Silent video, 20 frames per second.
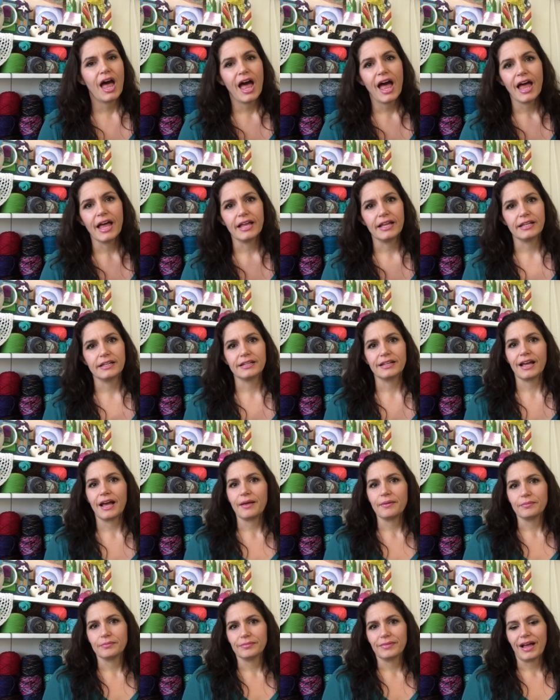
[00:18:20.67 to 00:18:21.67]
and
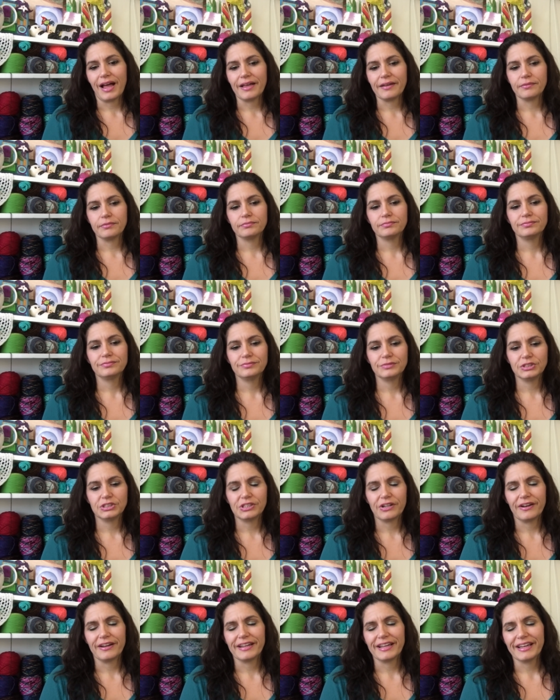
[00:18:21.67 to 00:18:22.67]
I was
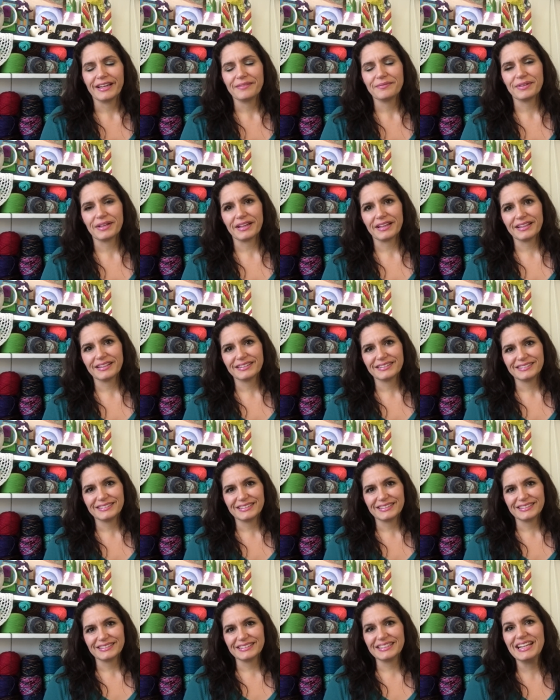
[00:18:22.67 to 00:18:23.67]
sharing it, but
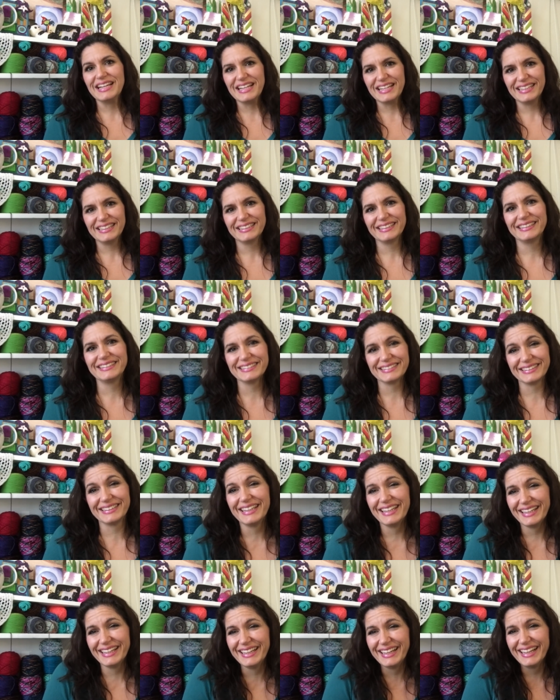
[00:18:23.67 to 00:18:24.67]

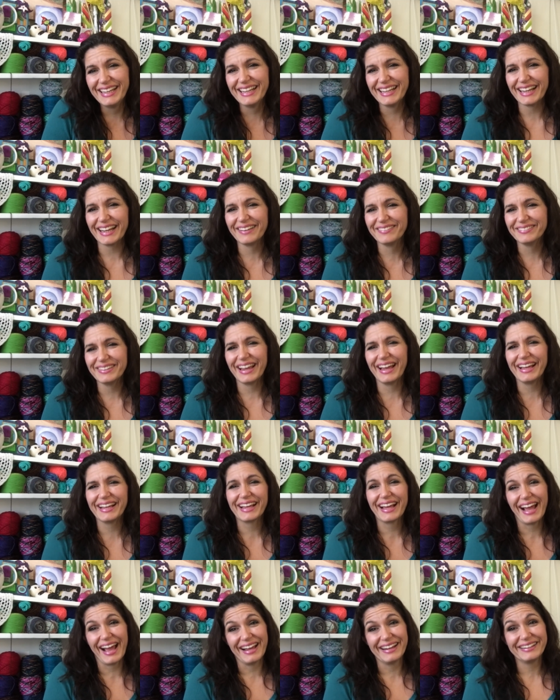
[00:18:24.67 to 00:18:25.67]
I'm
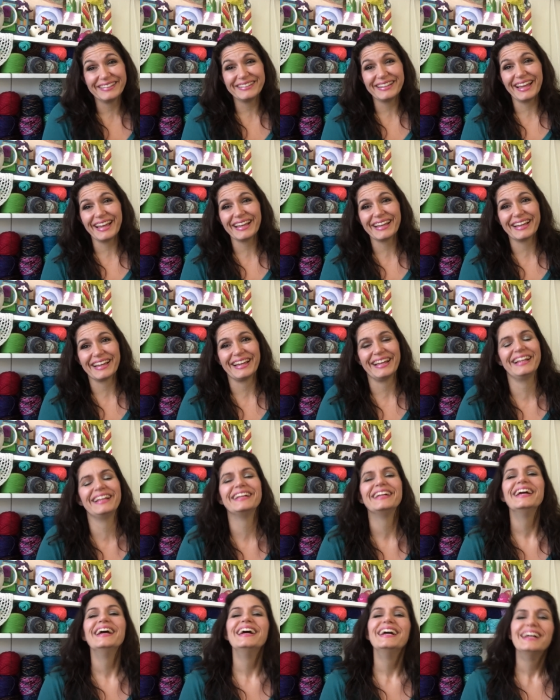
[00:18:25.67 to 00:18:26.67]
like, how do you like
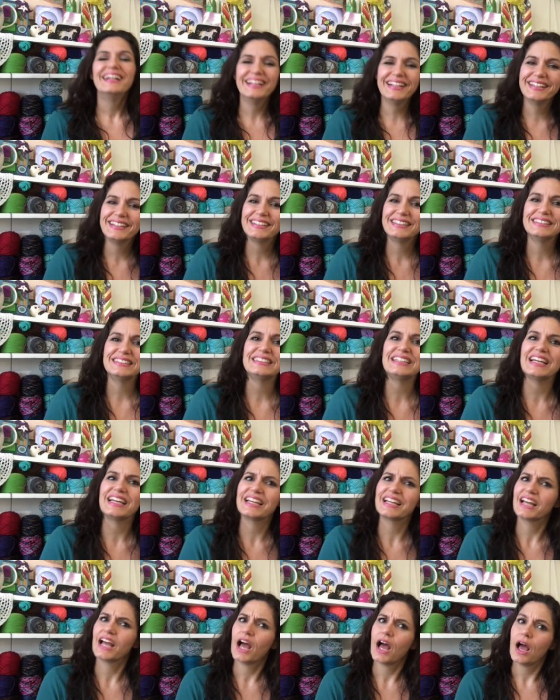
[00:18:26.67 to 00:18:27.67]
it? And he's
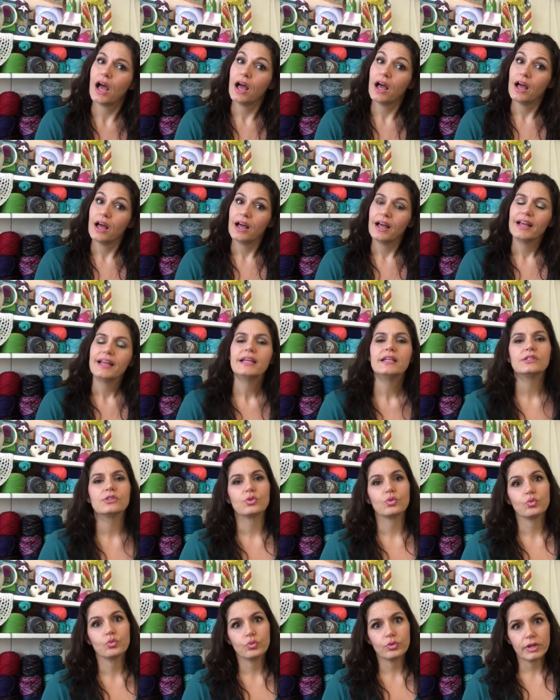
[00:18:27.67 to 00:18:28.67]
like, he's
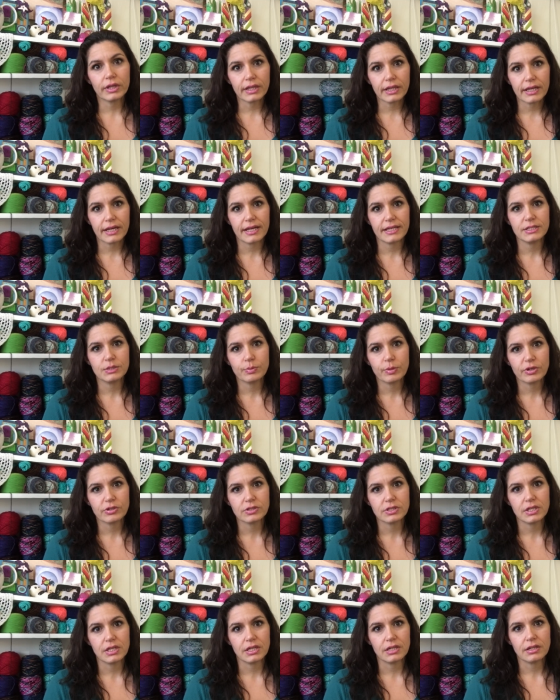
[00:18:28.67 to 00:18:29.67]
a really nice
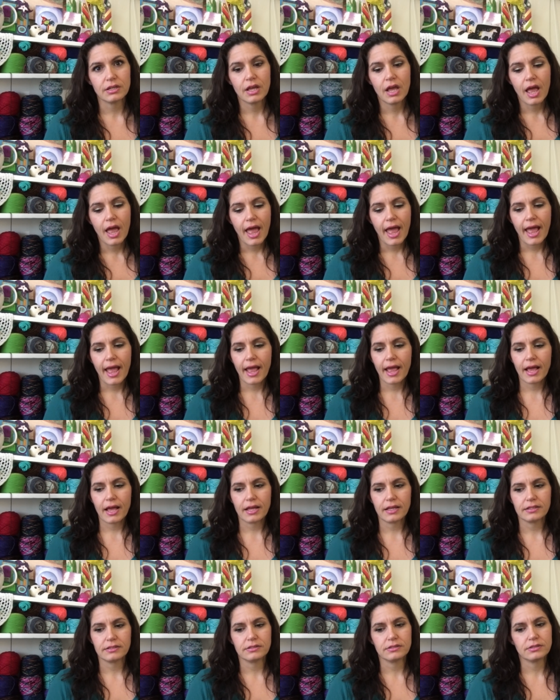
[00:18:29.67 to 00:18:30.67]
person,
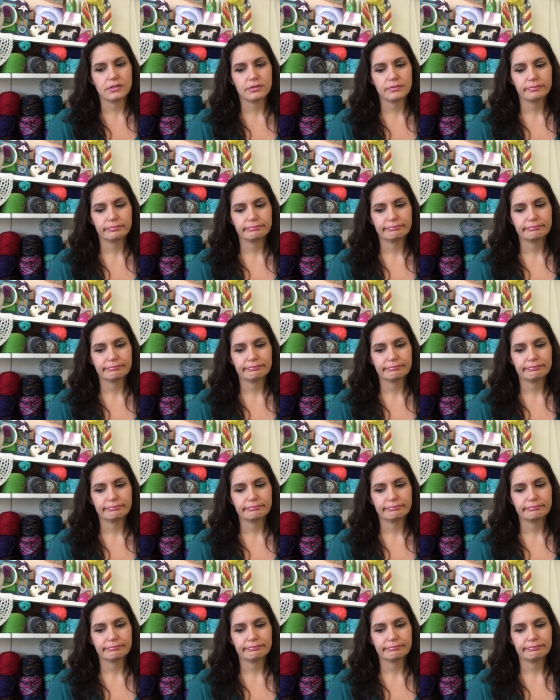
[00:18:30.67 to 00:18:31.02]
and